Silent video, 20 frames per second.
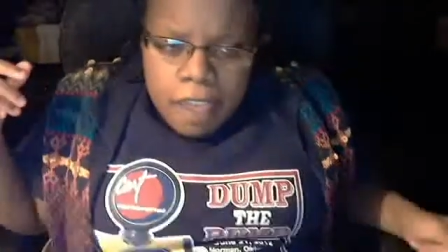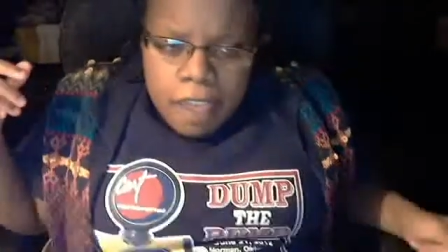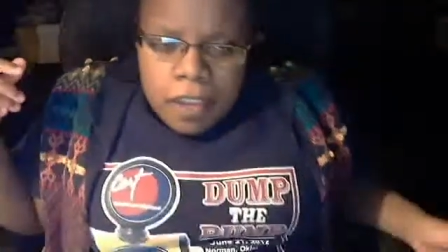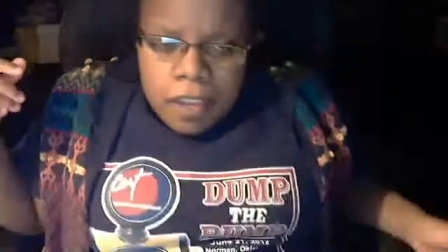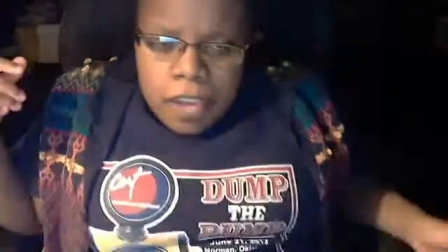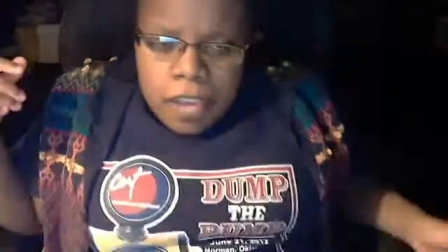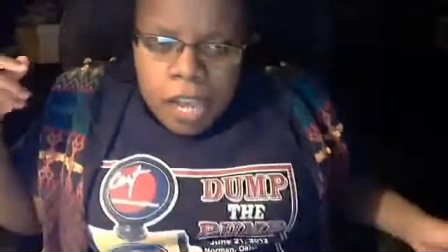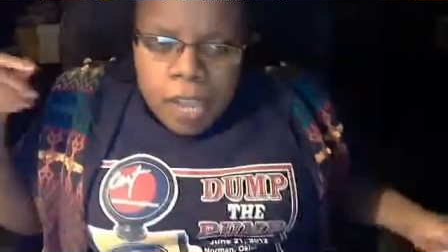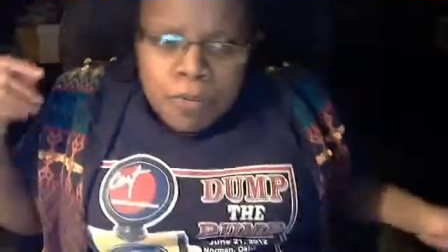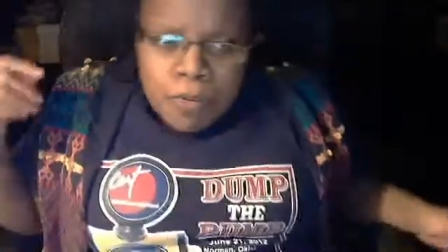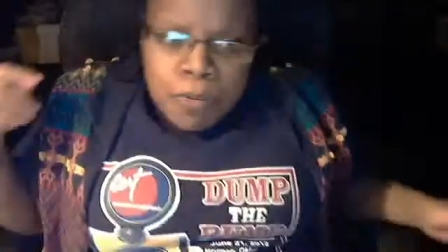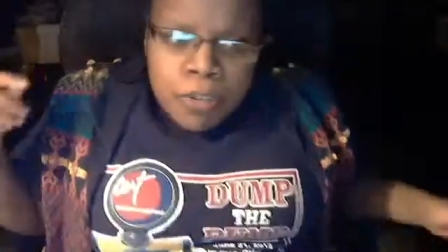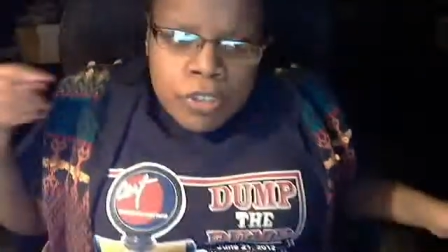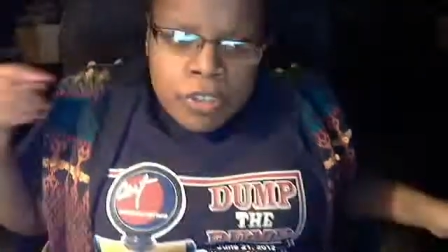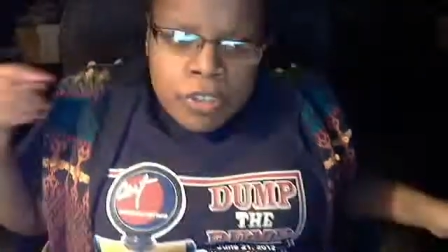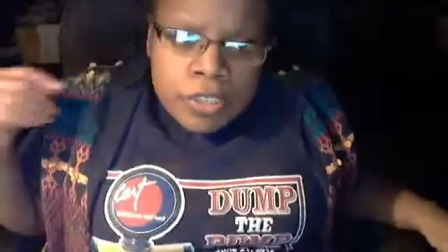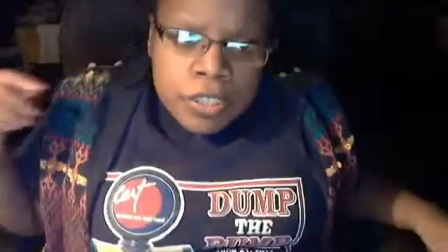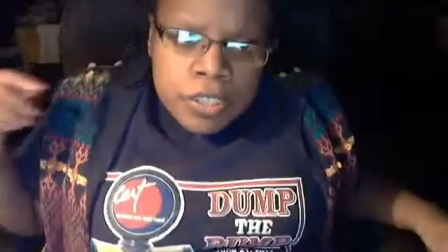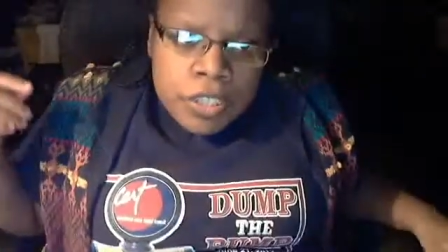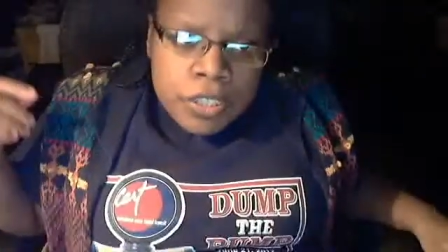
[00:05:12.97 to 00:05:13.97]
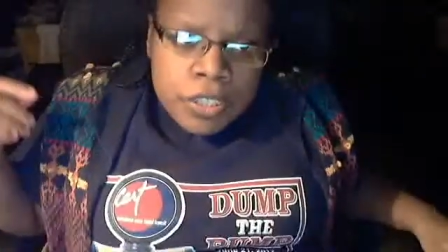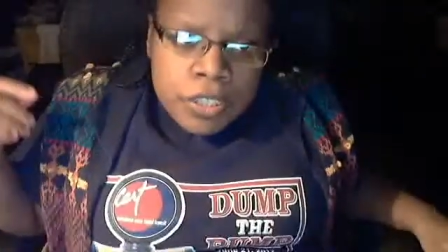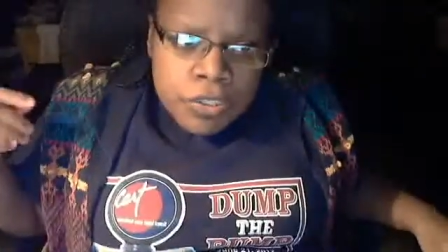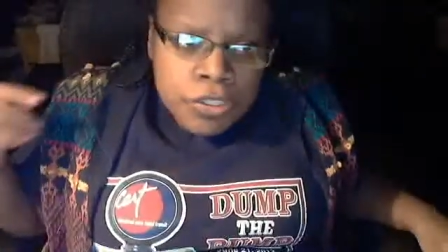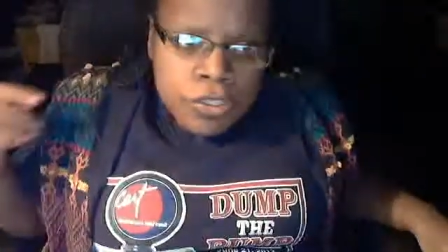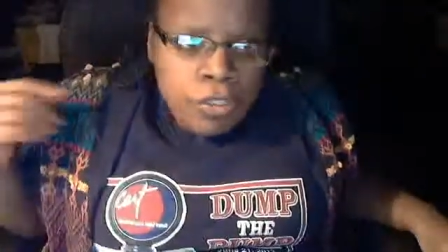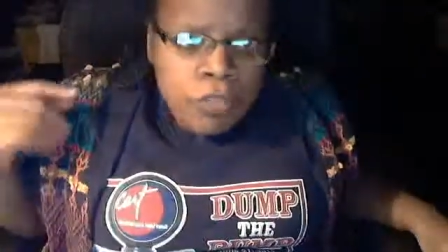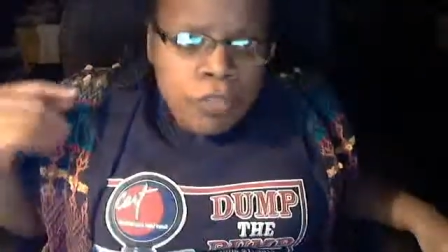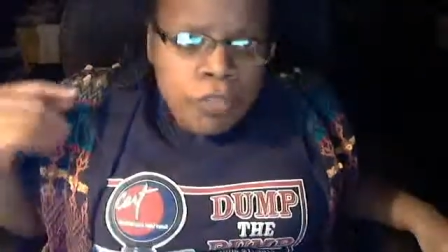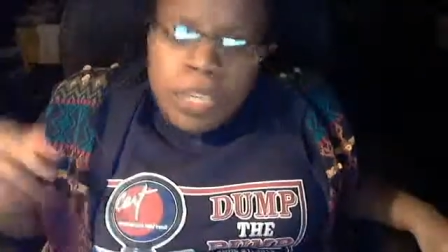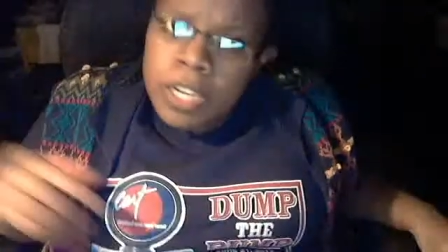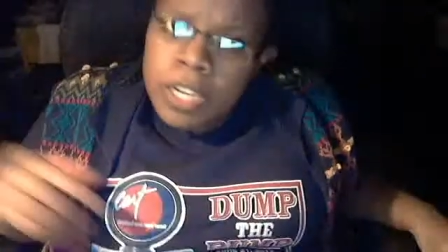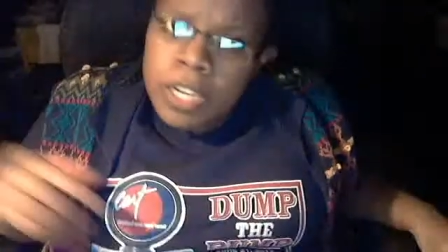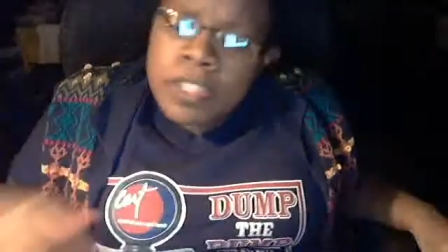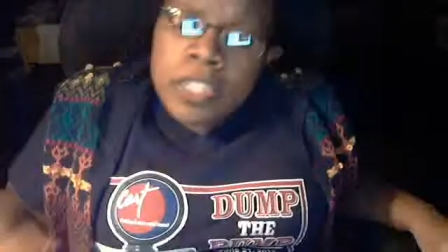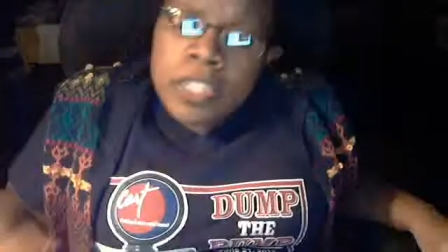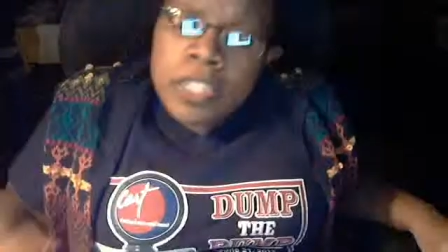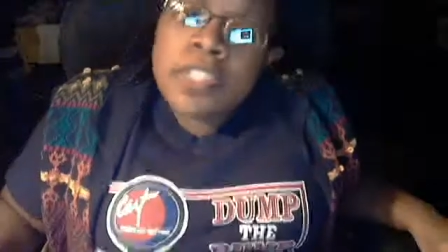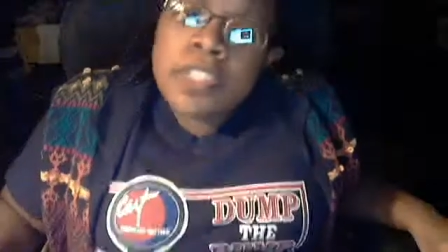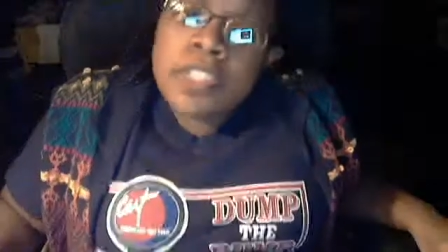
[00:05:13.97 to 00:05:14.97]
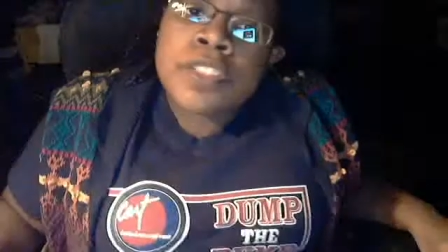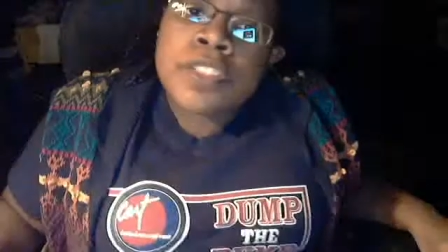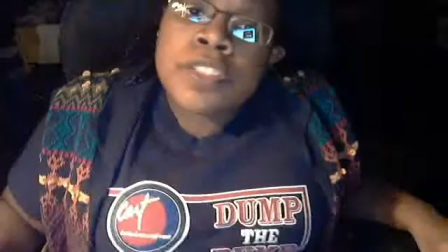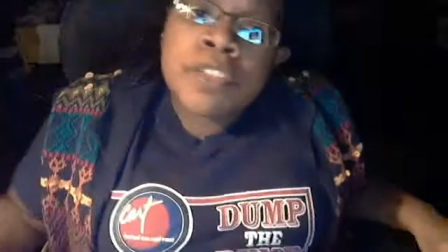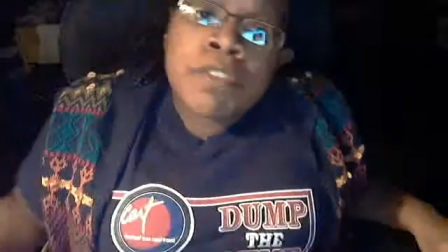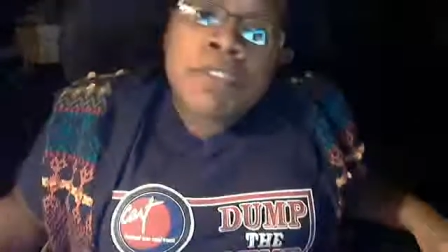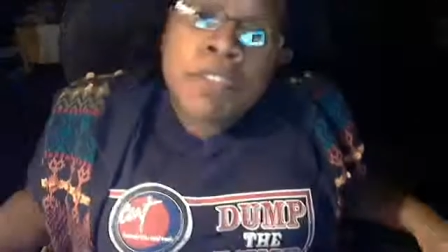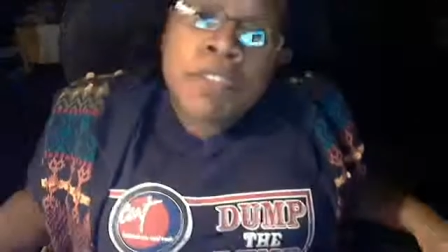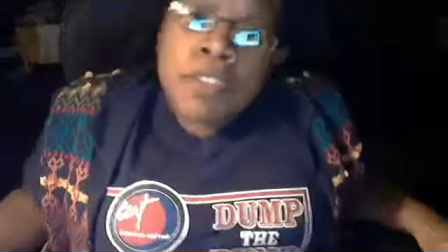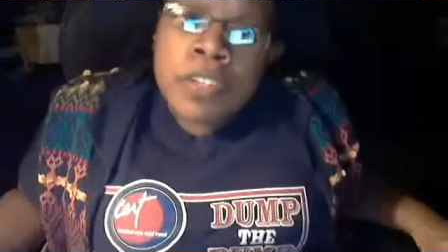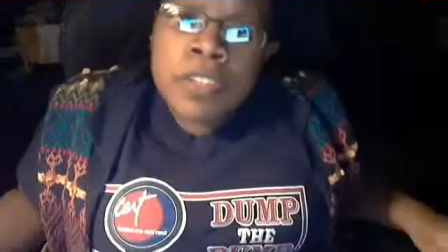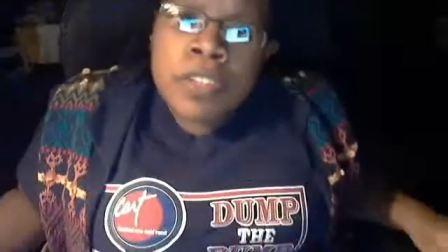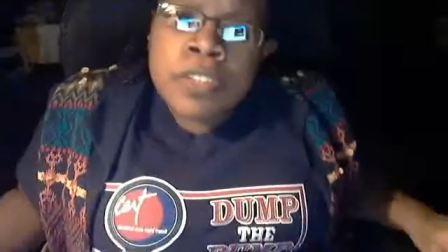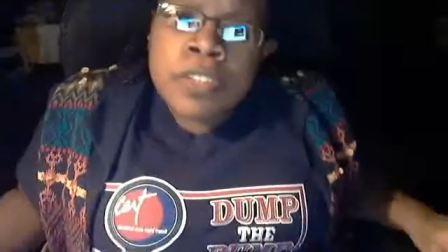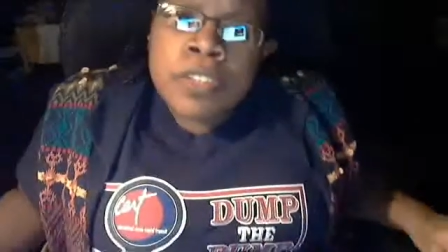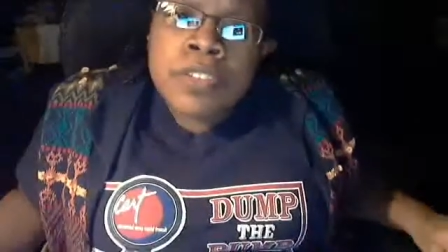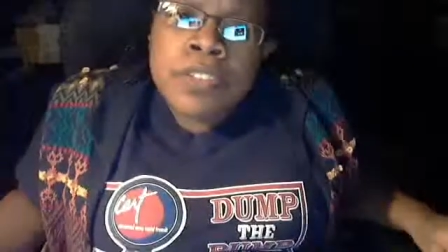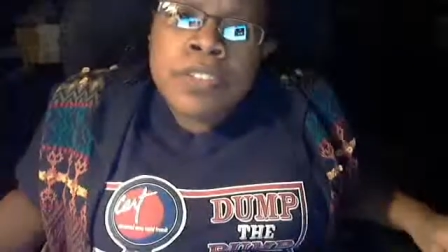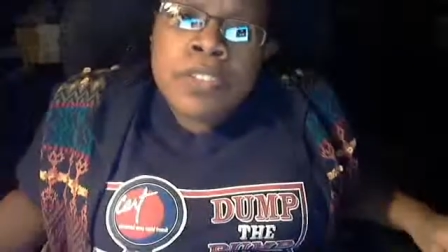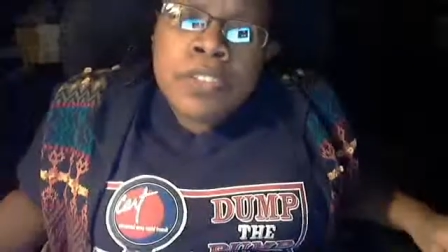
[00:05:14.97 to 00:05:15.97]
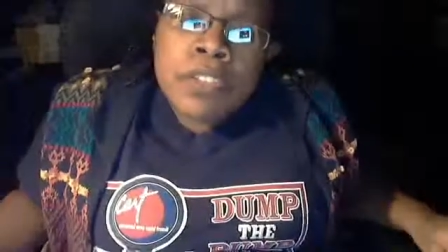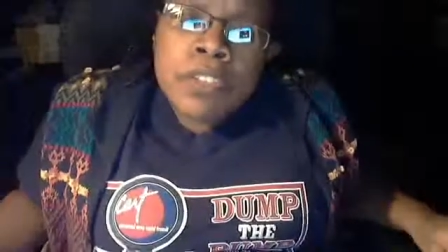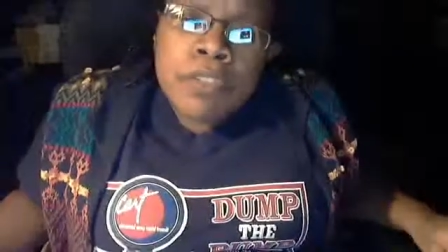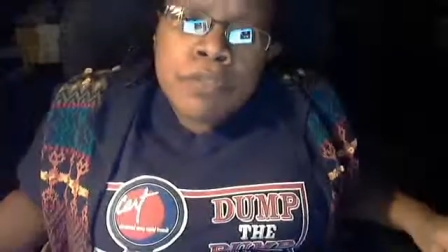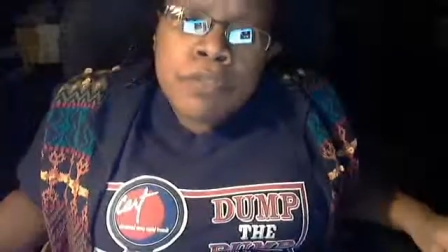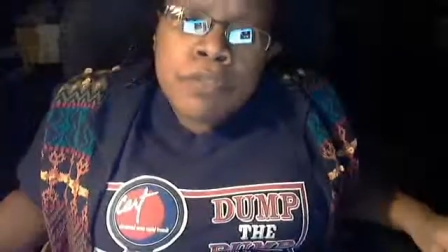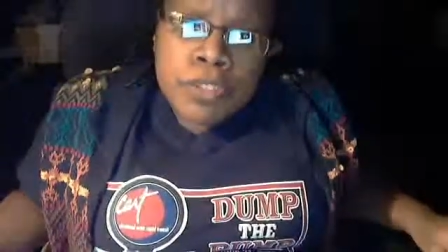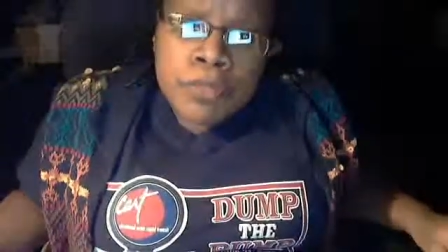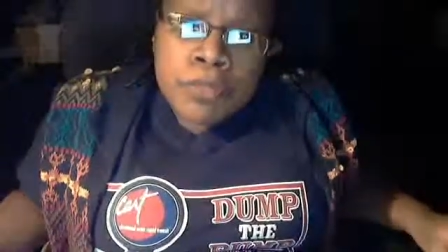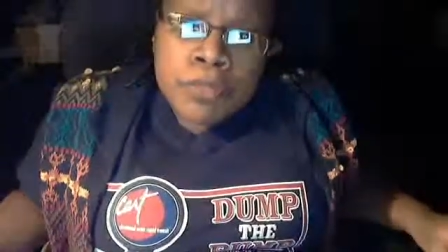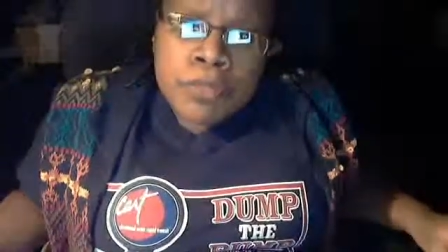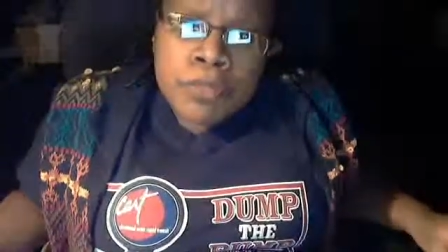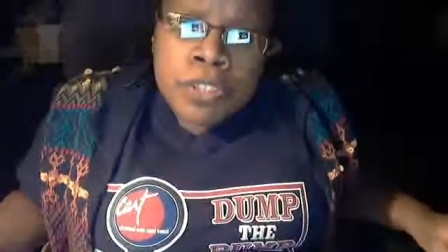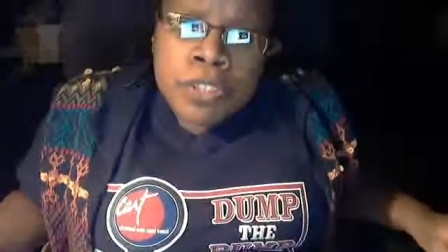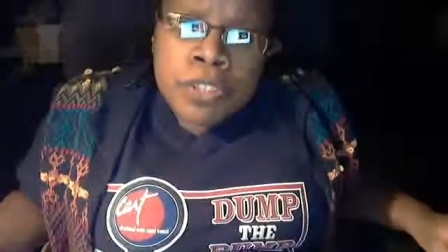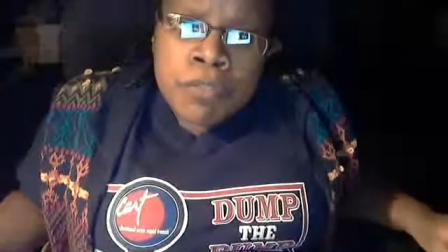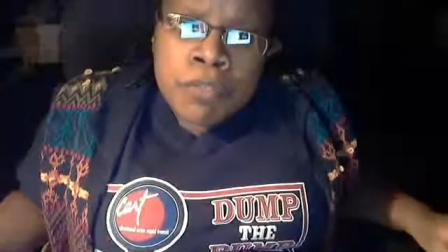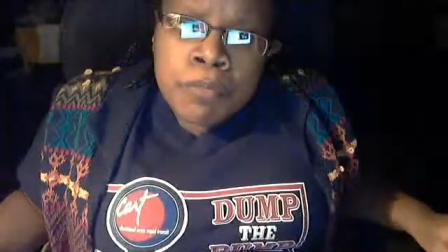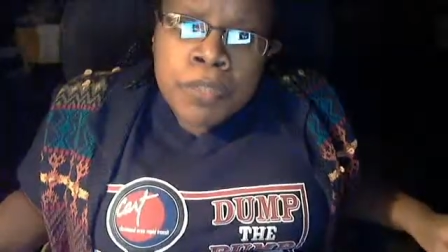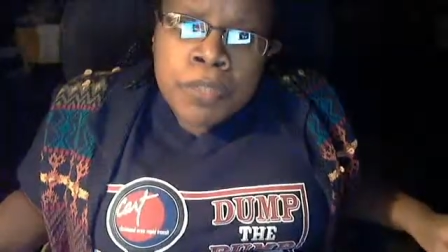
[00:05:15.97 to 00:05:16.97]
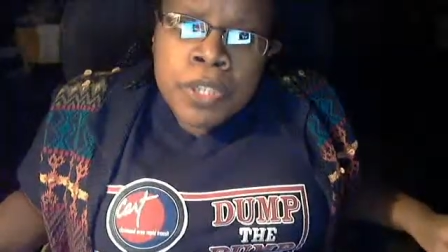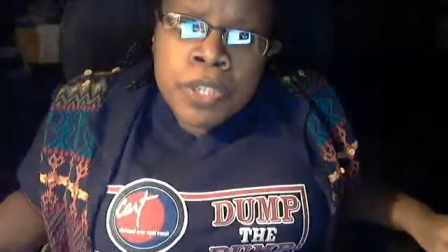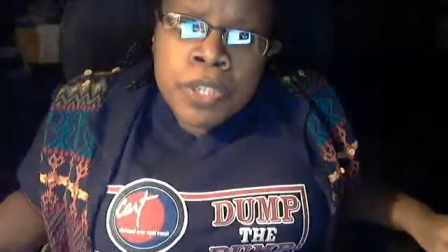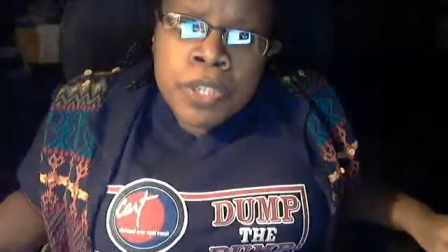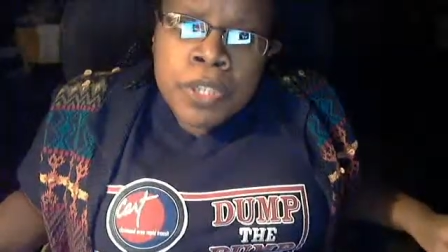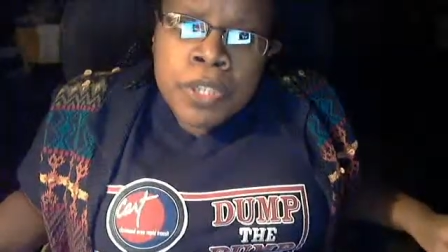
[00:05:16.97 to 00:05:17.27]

I personally don't care that they secularize Christmas a little bit.